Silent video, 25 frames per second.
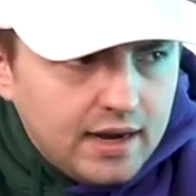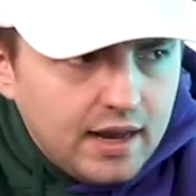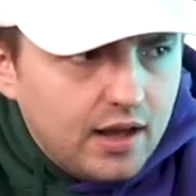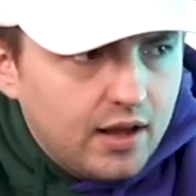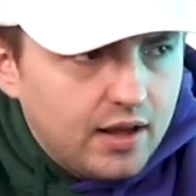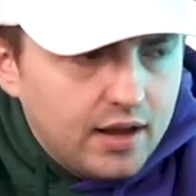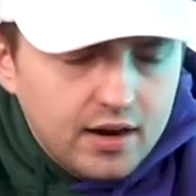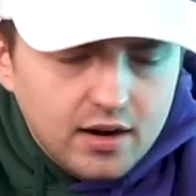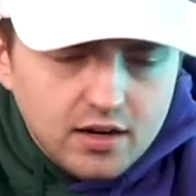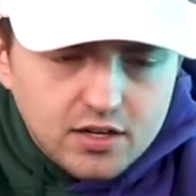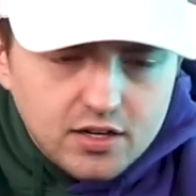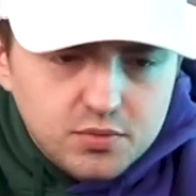Al
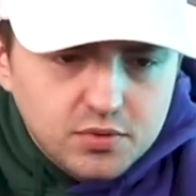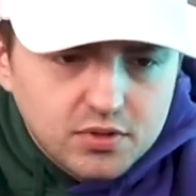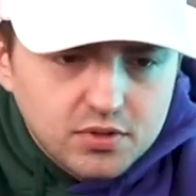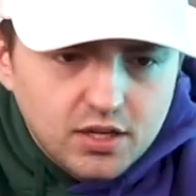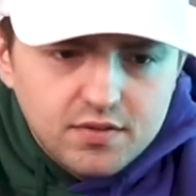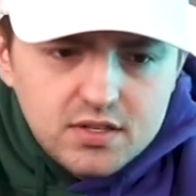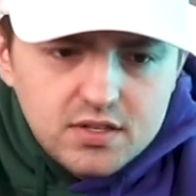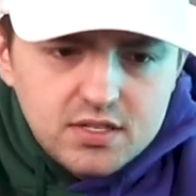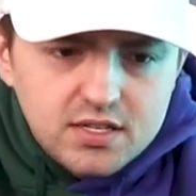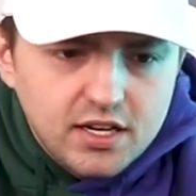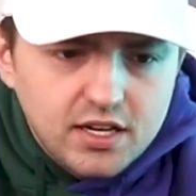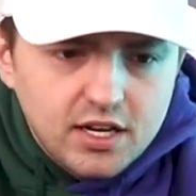Harris would
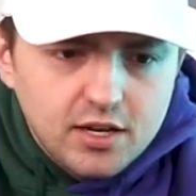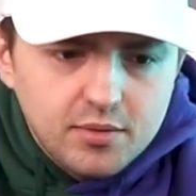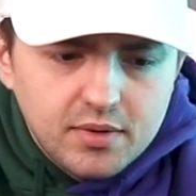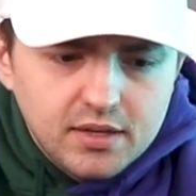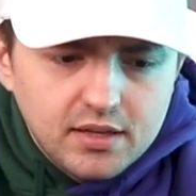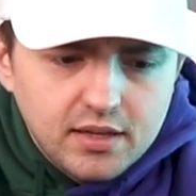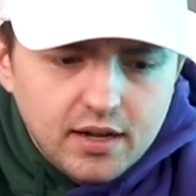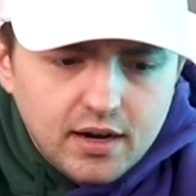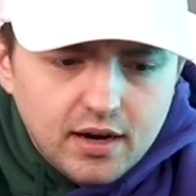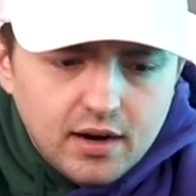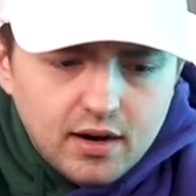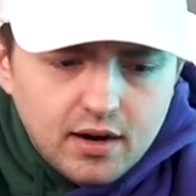love to see him
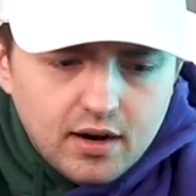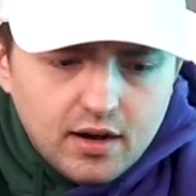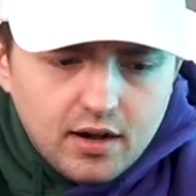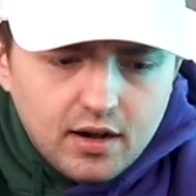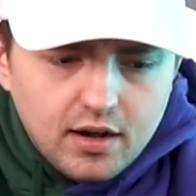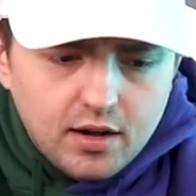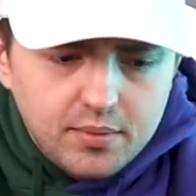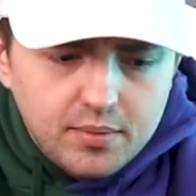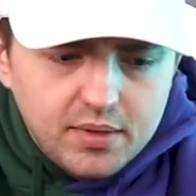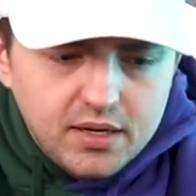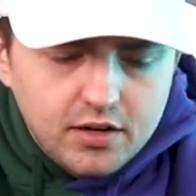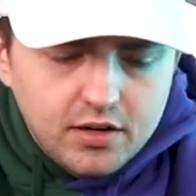in there.
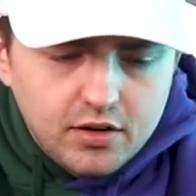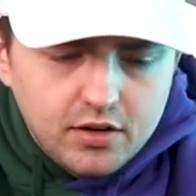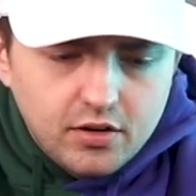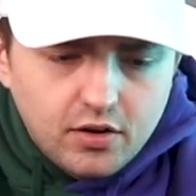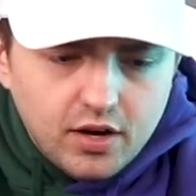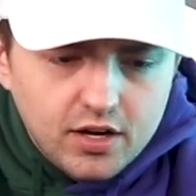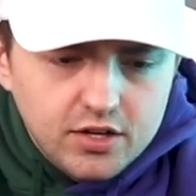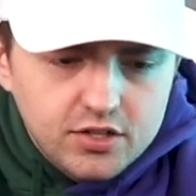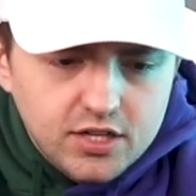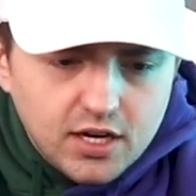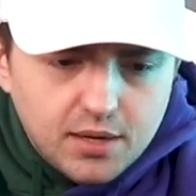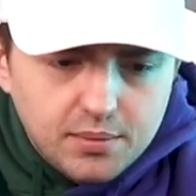He did a
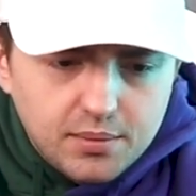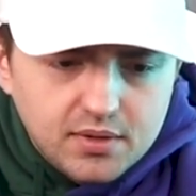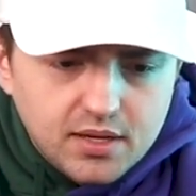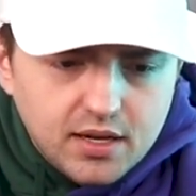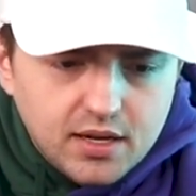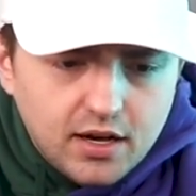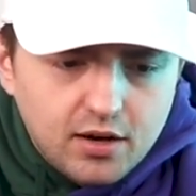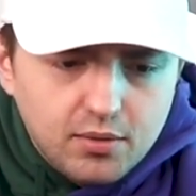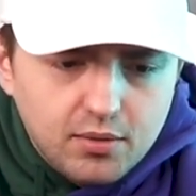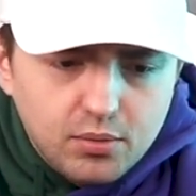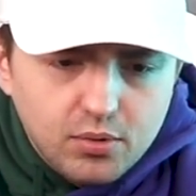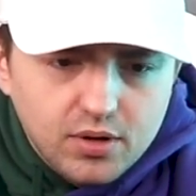great job with the
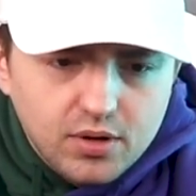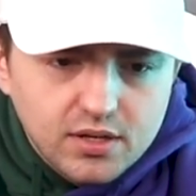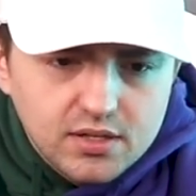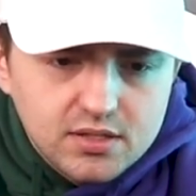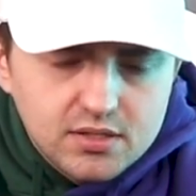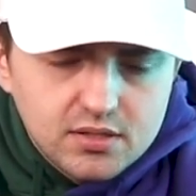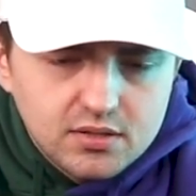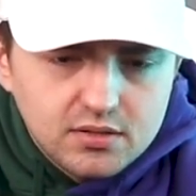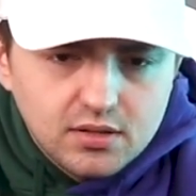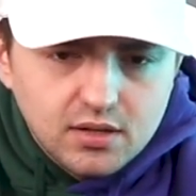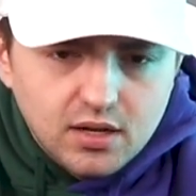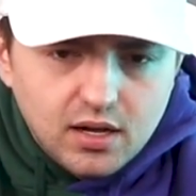
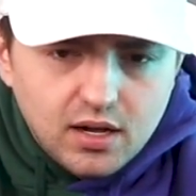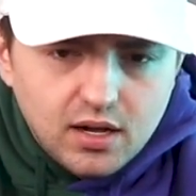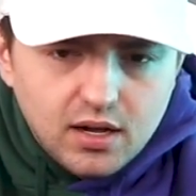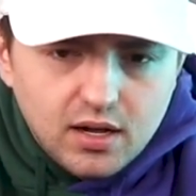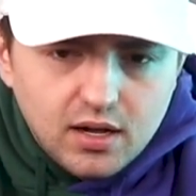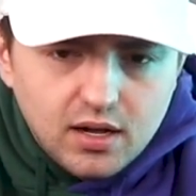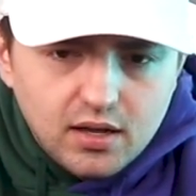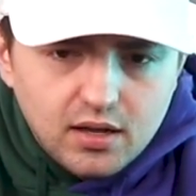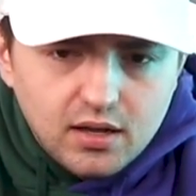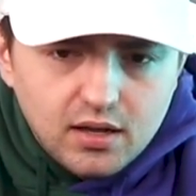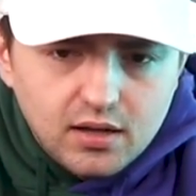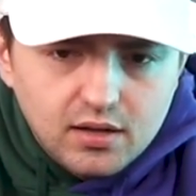Cowboys.
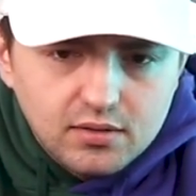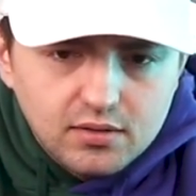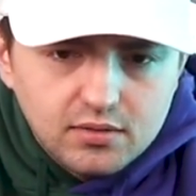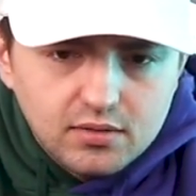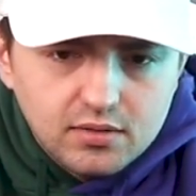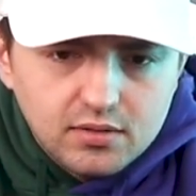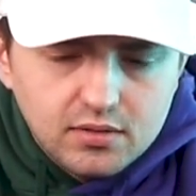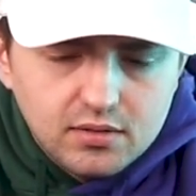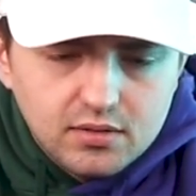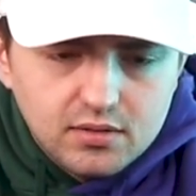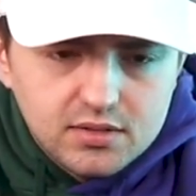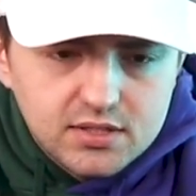
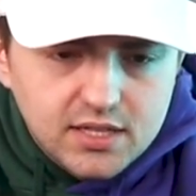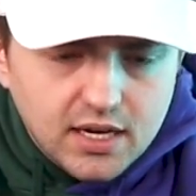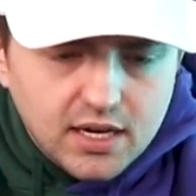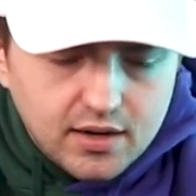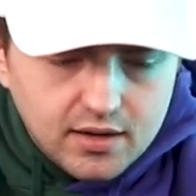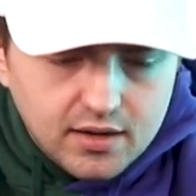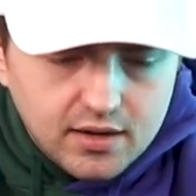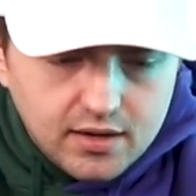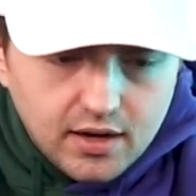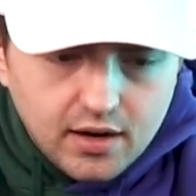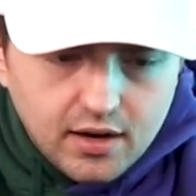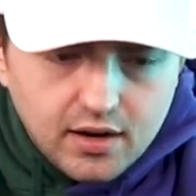
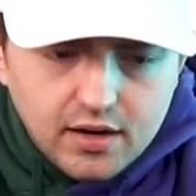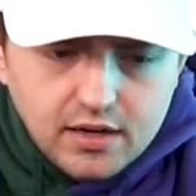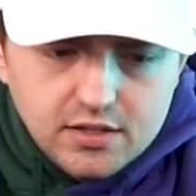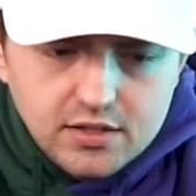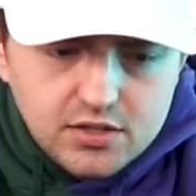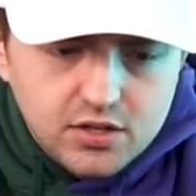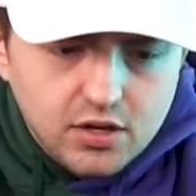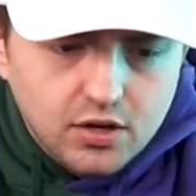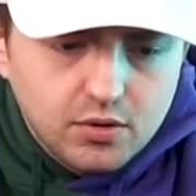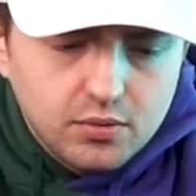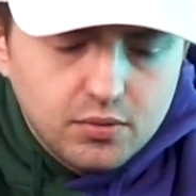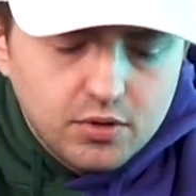Secondary,
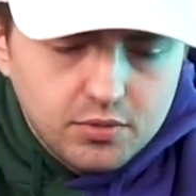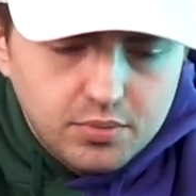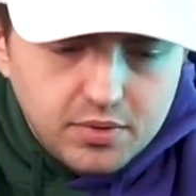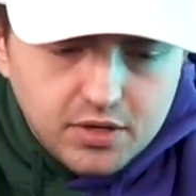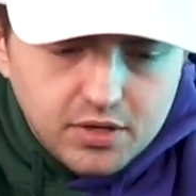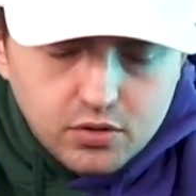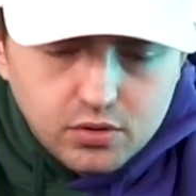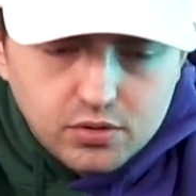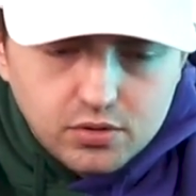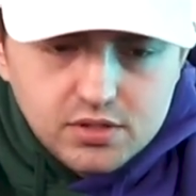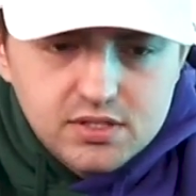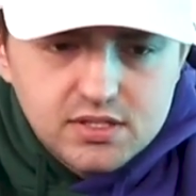so it'd be
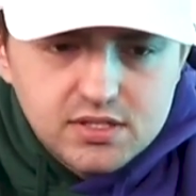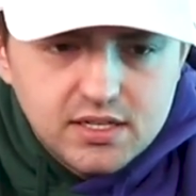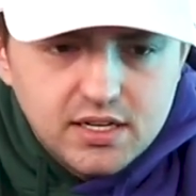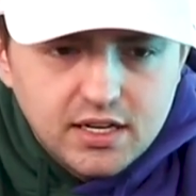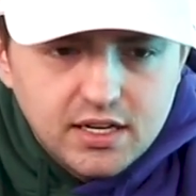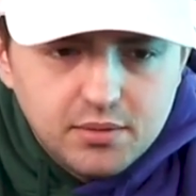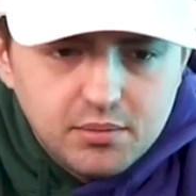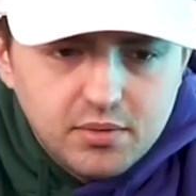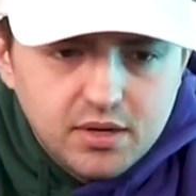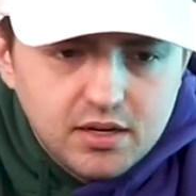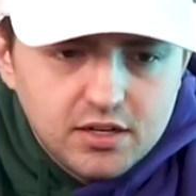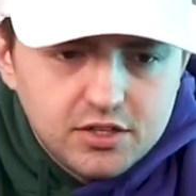cool to see
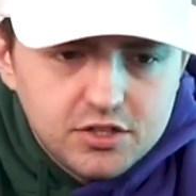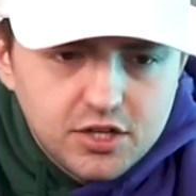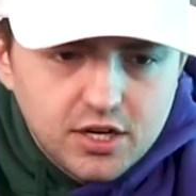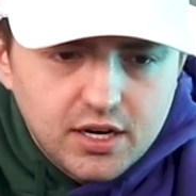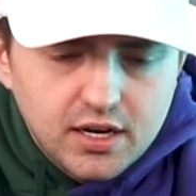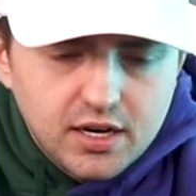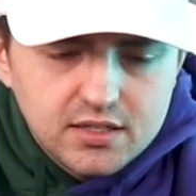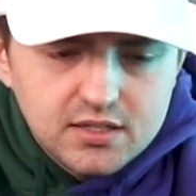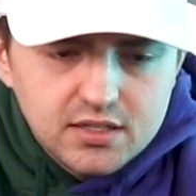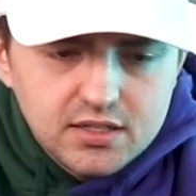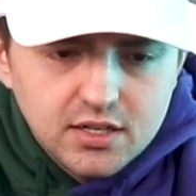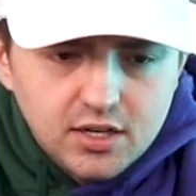him get a
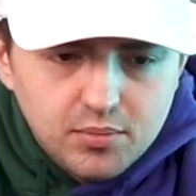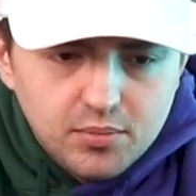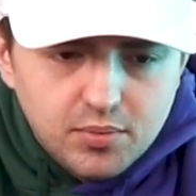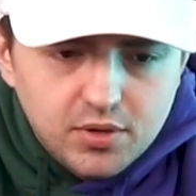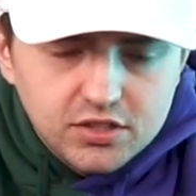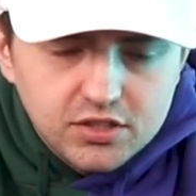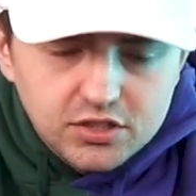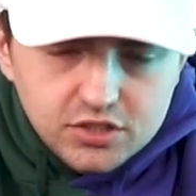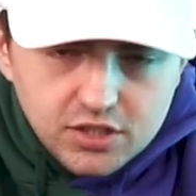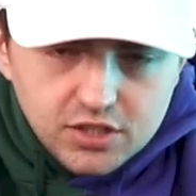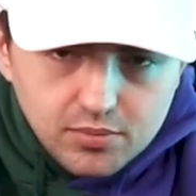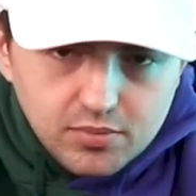chance.
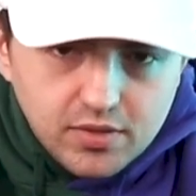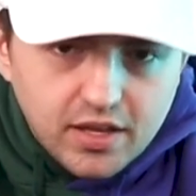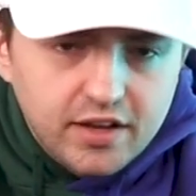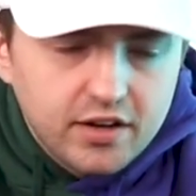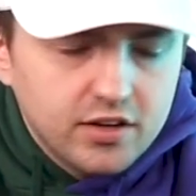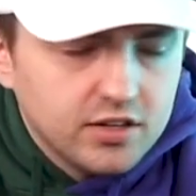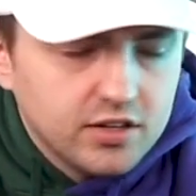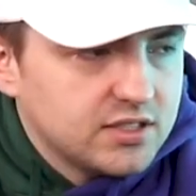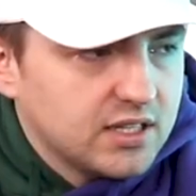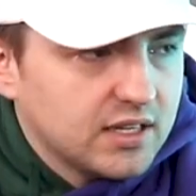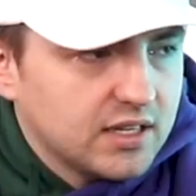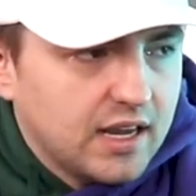But Jim
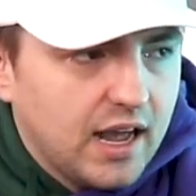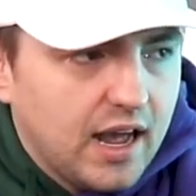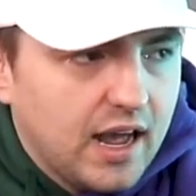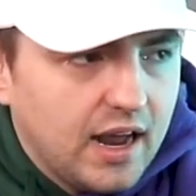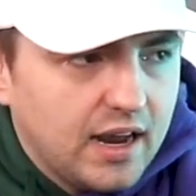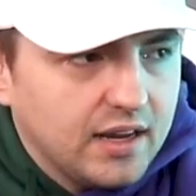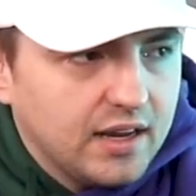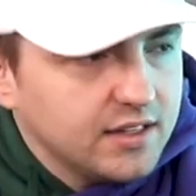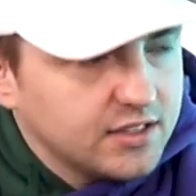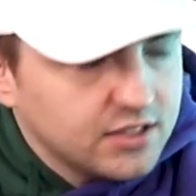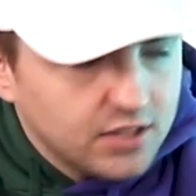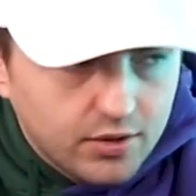Leonard is the
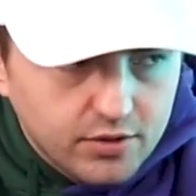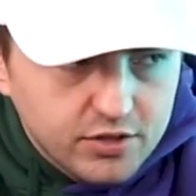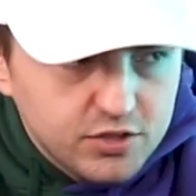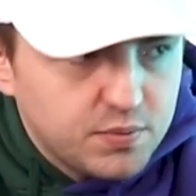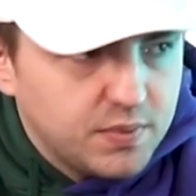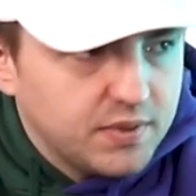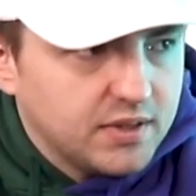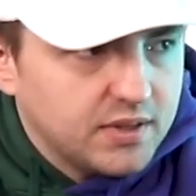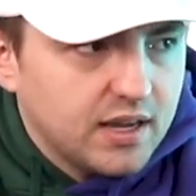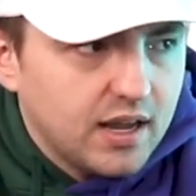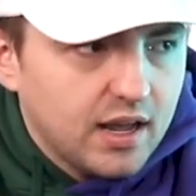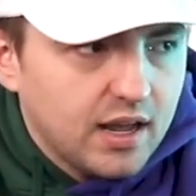guy. He's always
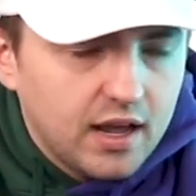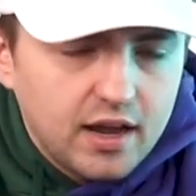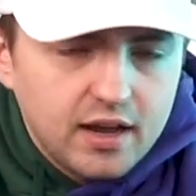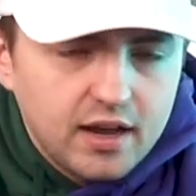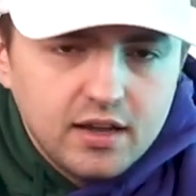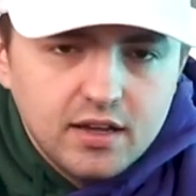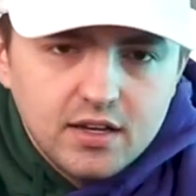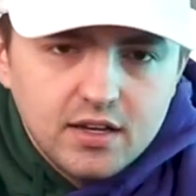been the guy.